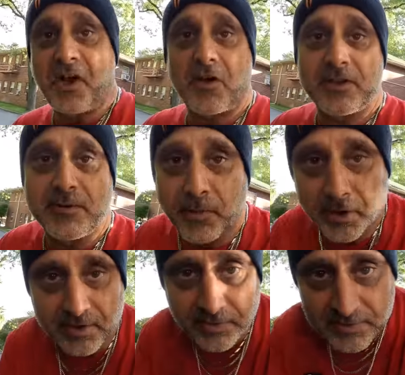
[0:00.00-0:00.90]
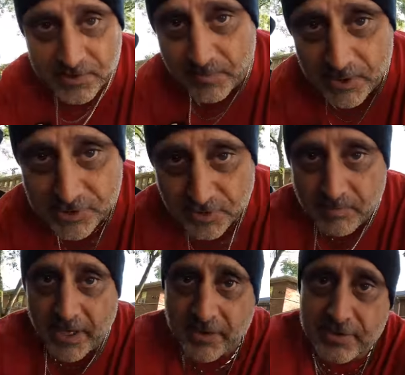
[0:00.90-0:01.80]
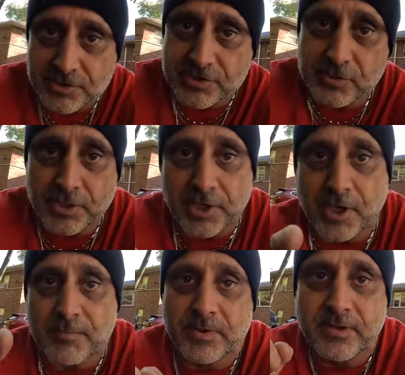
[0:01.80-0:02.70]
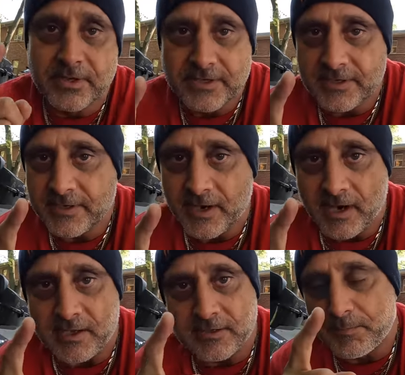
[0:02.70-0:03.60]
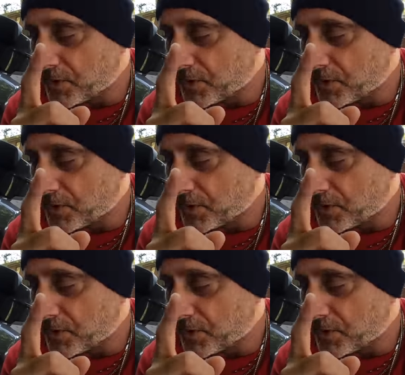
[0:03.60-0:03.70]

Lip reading: a Harley part, nothing special about it. Just look it up. I'll